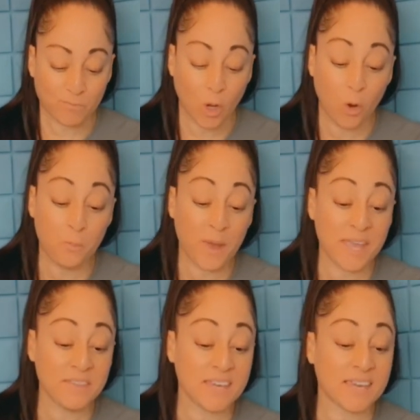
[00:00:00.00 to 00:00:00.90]

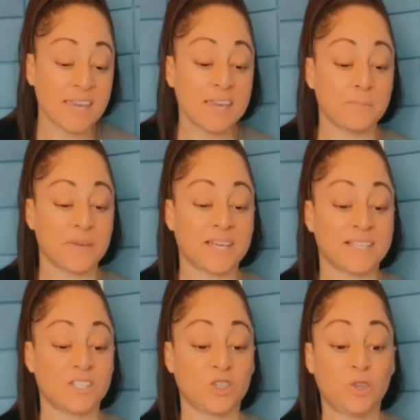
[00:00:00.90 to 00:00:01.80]
Obey the king
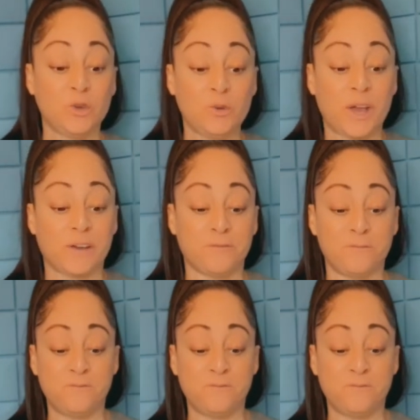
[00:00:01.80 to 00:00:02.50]
because you have